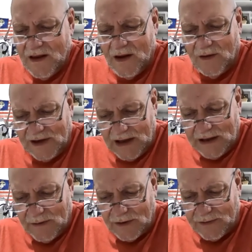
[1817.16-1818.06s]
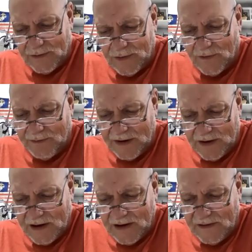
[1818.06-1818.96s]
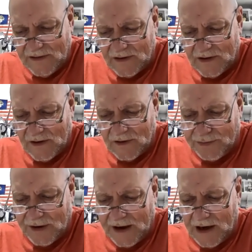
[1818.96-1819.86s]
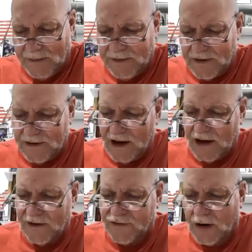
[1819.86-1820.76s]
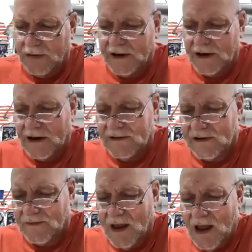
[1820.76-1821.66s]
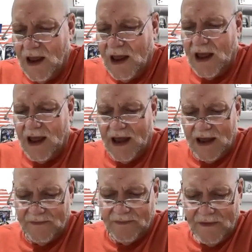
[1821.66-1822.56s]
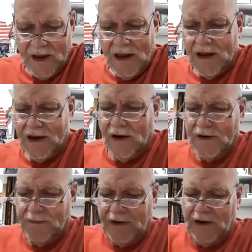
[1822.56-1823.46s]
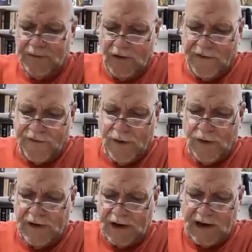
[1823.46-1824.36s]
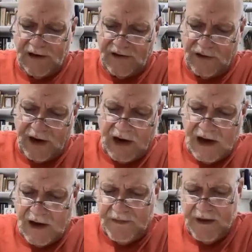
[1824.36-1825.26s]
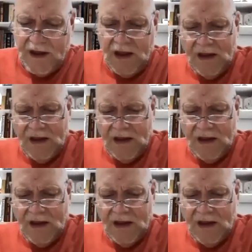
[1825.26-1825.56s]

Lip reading: you know, dealing with roots of bitterness and, you know, springing up and troubling us and you know, the peaceable fruit and considering him